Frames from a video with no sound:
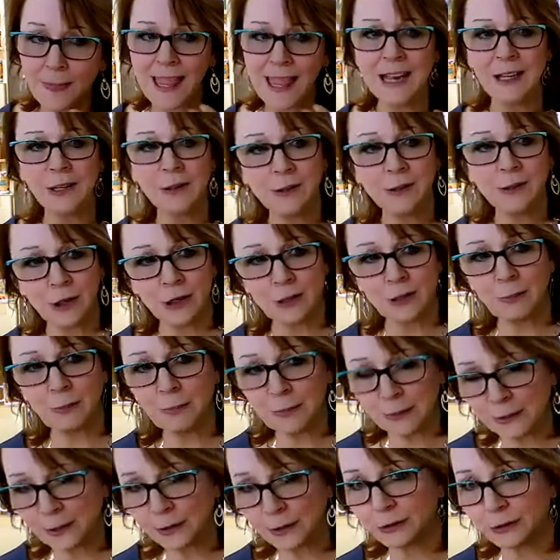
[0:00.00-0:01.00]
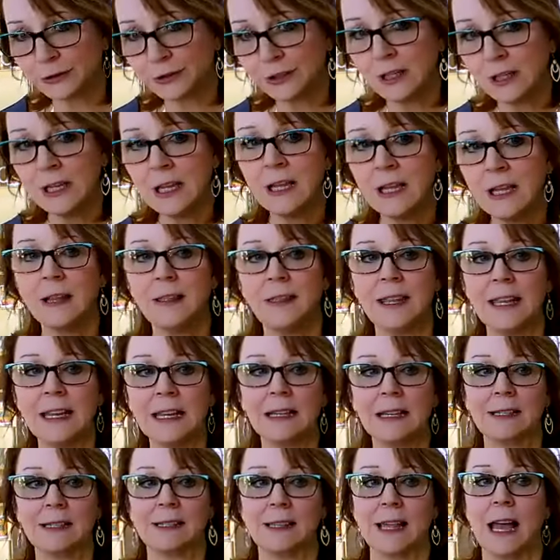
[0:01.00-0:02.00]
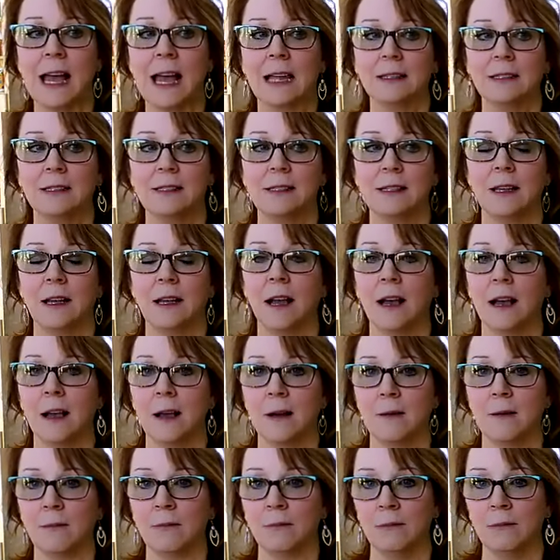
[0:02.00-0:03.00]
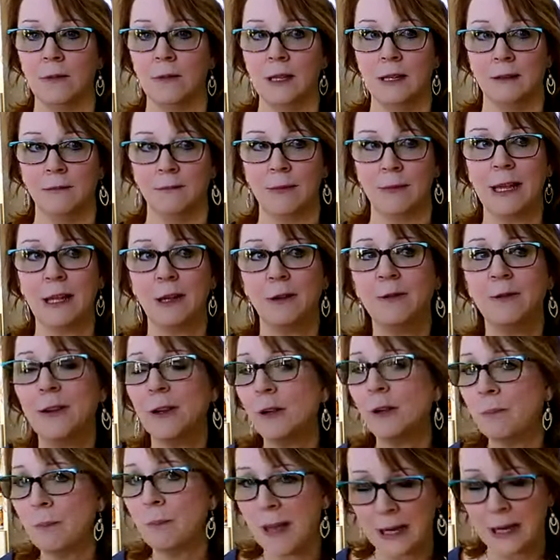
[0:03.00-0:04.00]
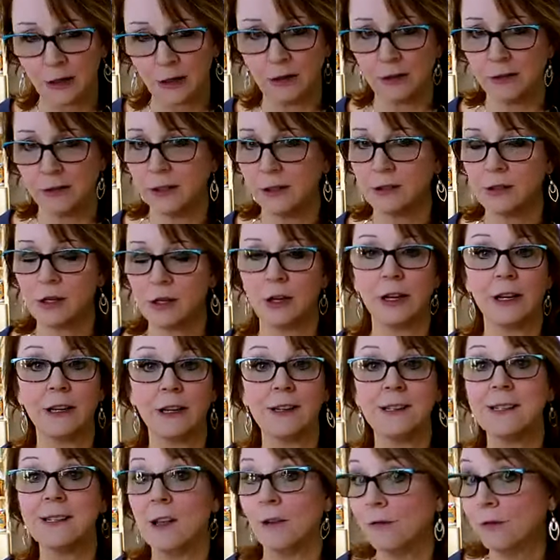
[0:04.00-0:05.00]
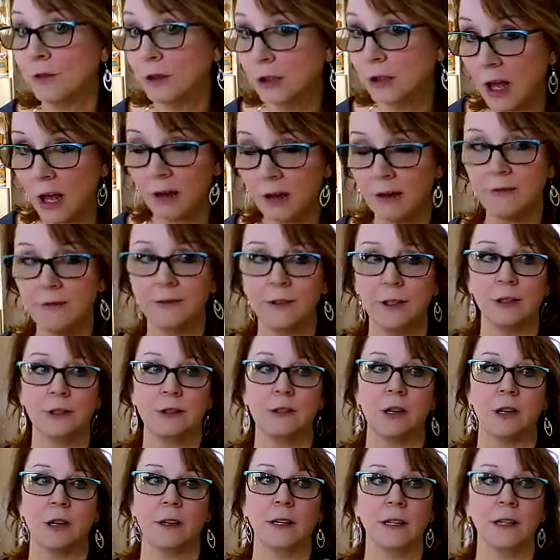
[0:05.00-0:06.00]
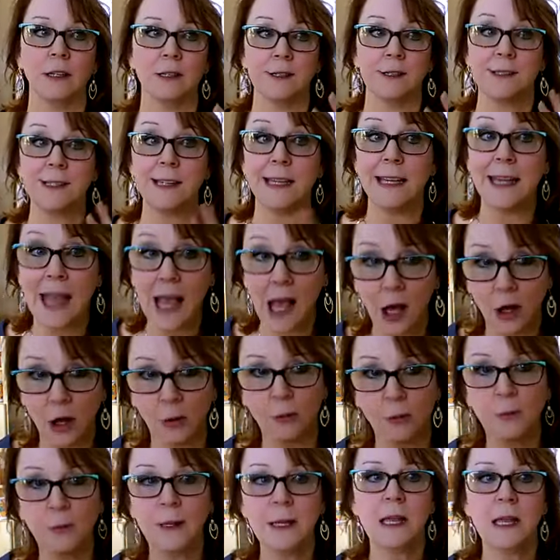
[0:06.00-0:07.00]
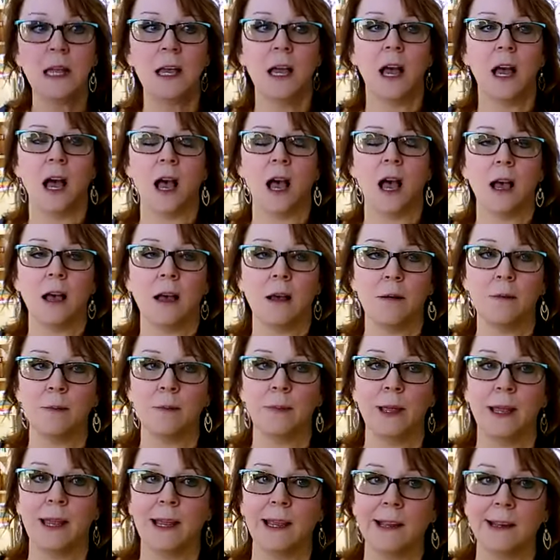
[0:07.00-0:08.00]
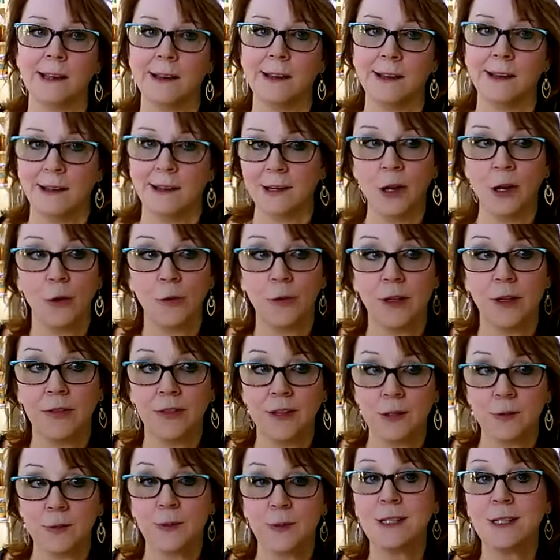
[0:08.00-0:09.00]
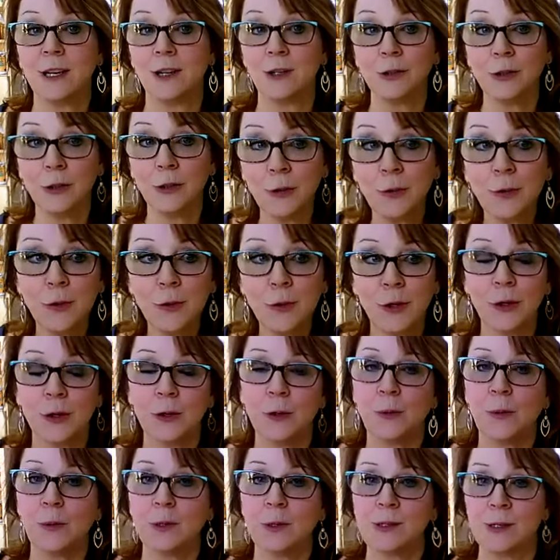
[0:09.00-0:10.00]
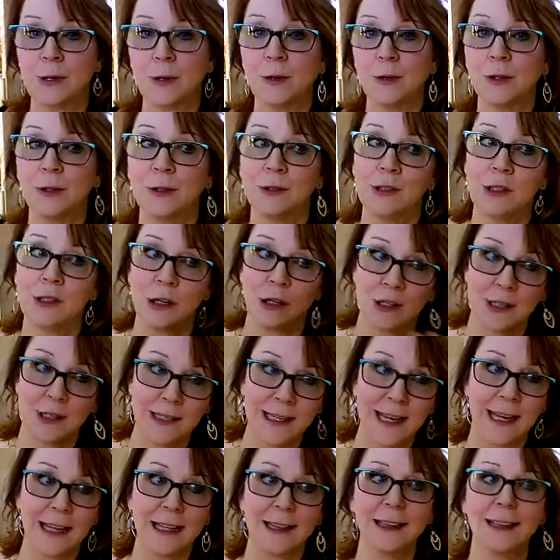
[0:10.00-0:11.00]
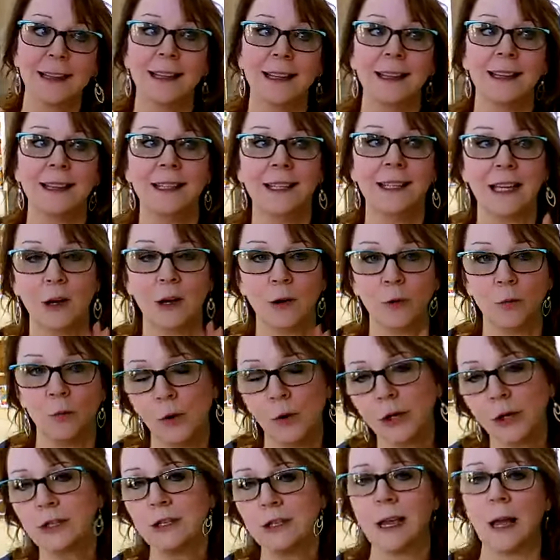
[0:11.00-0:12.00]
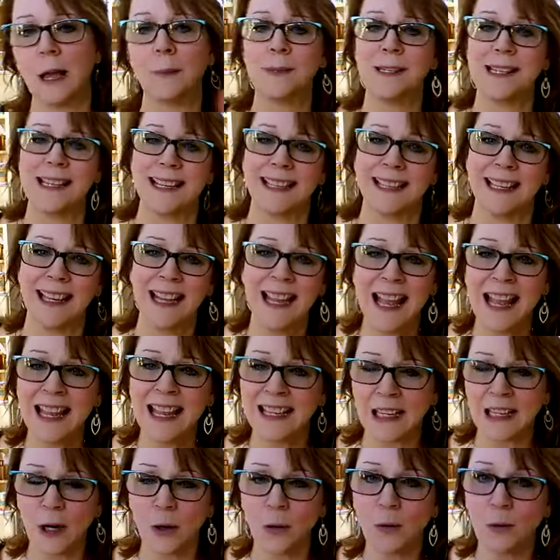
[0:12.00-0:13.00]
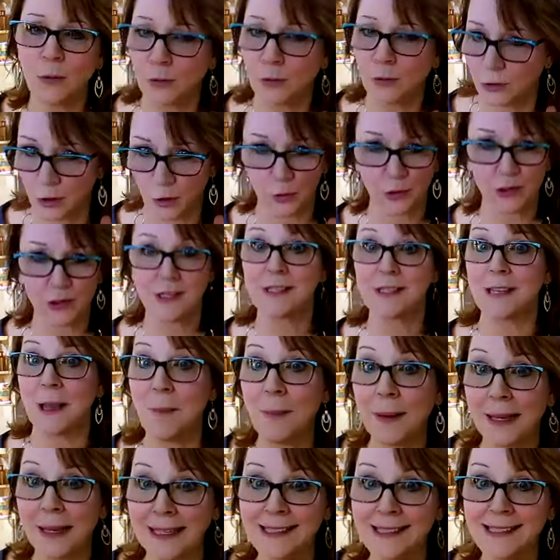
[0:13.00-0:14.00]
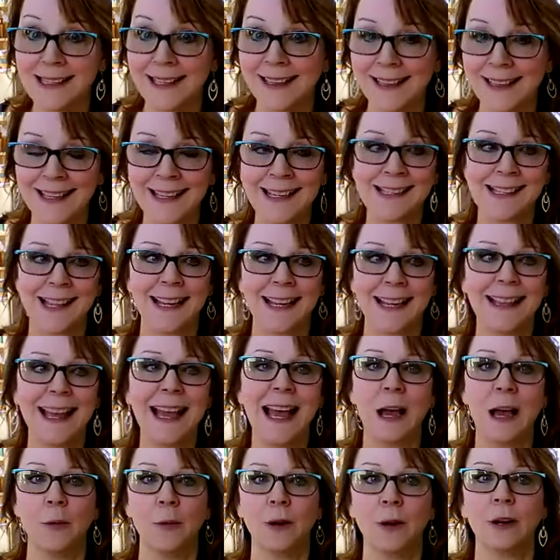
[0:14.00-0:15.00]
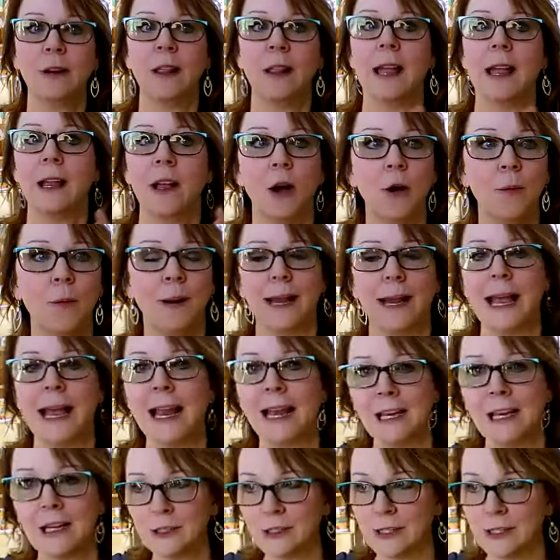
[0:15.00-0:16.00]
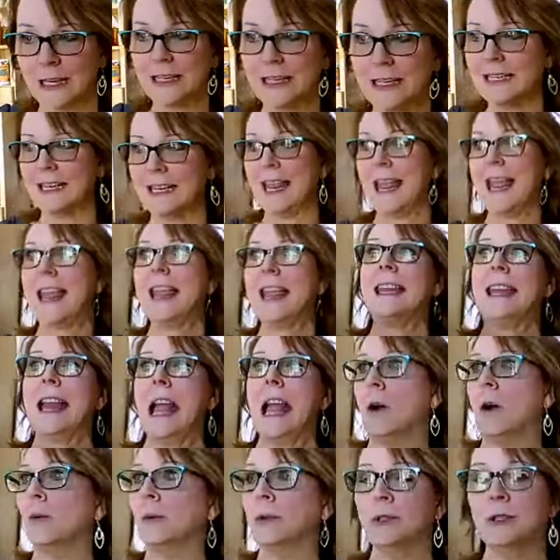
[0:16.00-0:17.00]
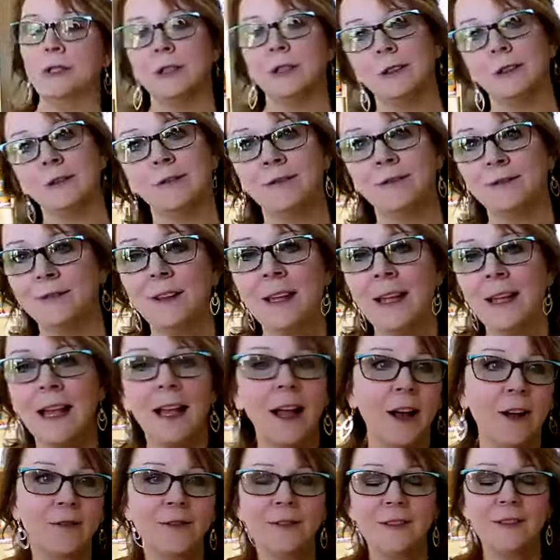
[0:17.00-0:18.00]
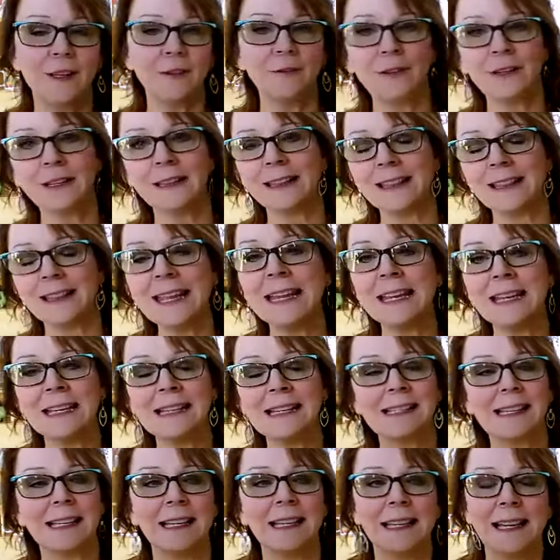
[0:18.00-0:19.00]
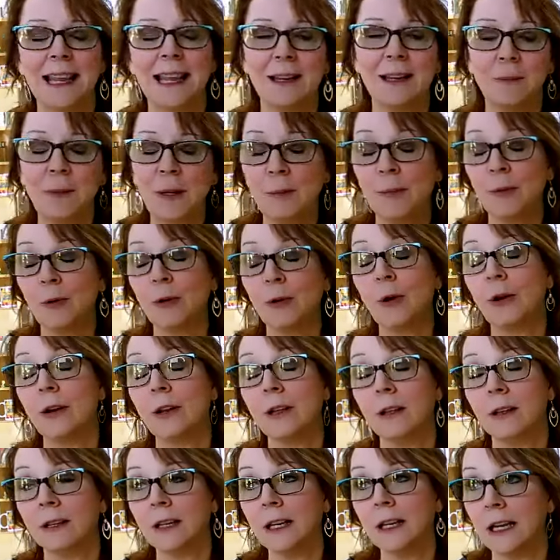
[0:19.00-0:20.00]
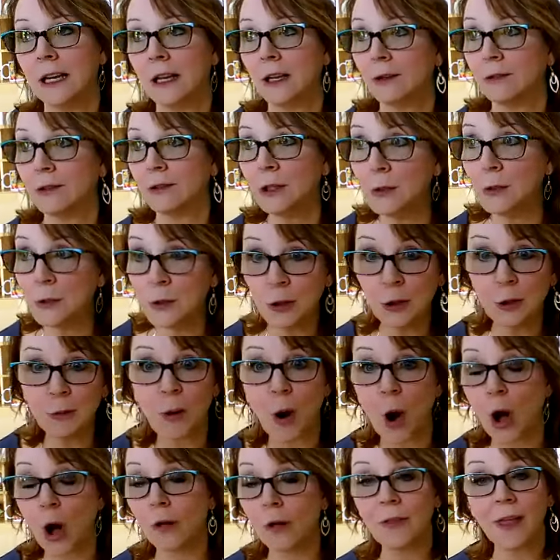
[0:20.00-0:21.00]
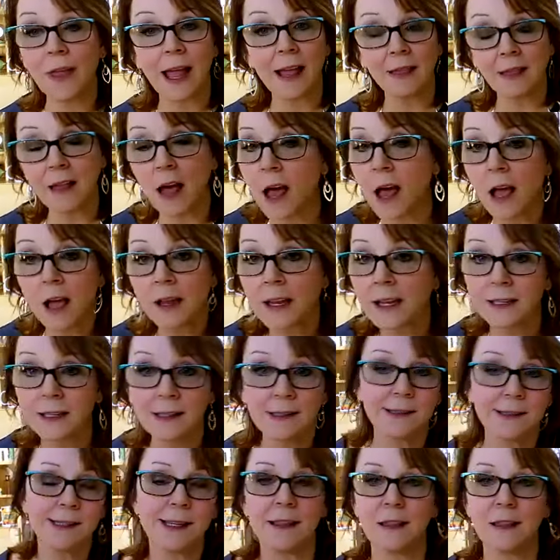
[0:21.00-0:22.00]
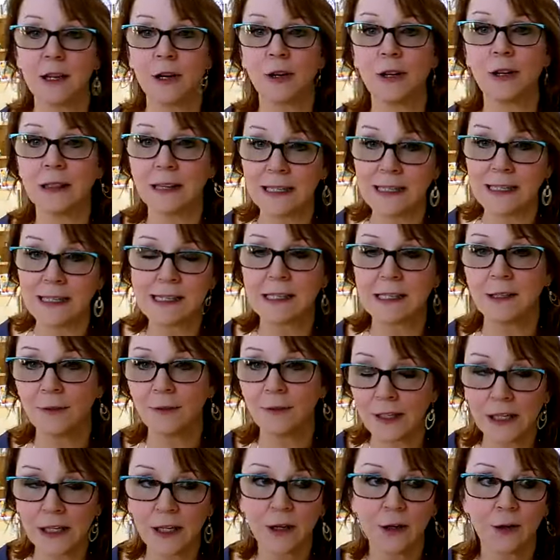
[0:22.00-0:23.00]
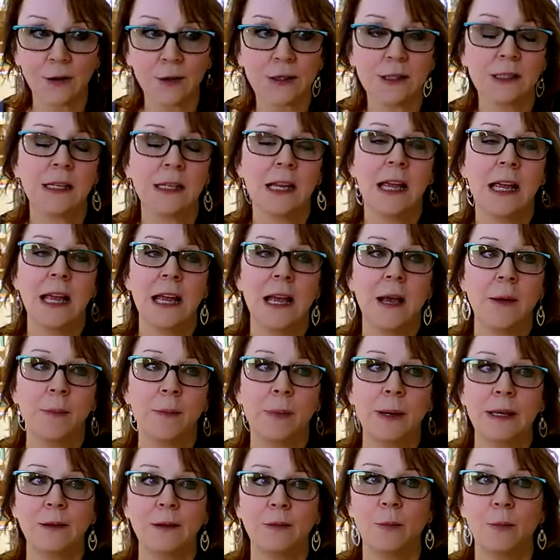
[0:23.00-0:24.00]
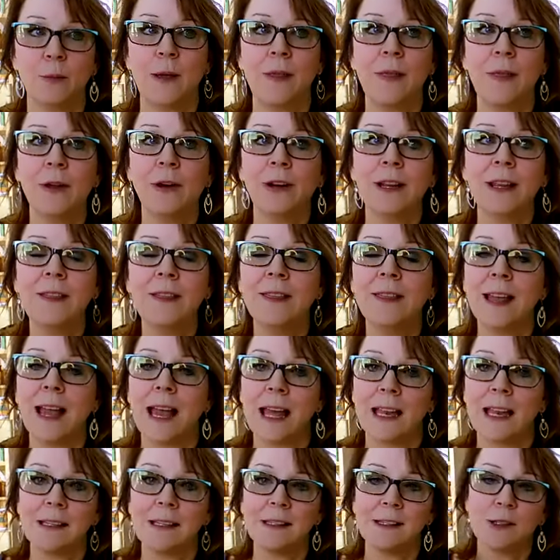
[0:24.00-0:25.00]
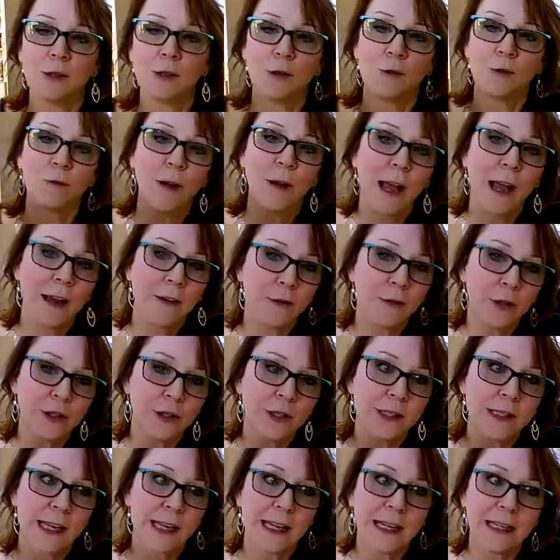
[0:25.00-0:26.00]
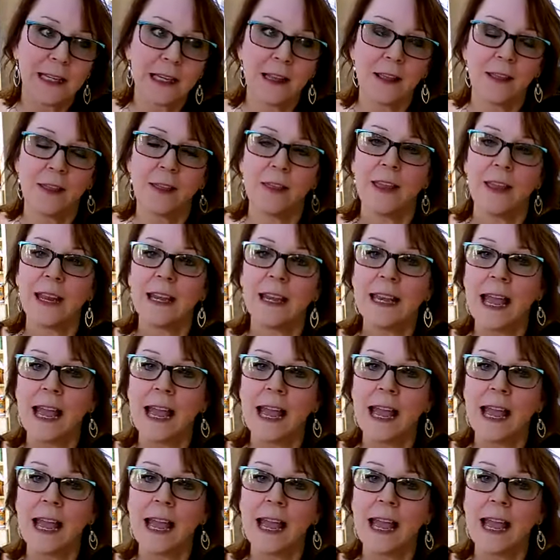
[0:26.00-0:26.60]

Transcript: and you start to build things that um, make you feel better. You're starting to self love, you're starting to seek help um, and know that this was done to you. So you start to take, you know, workshops and, you know, go to summits and things like that, where like, oh my God, I just like did eight hours of, of different things. And, and people go to, you know, YouTube all night long and sit there and listen to videos. But when they're in that survivor state, they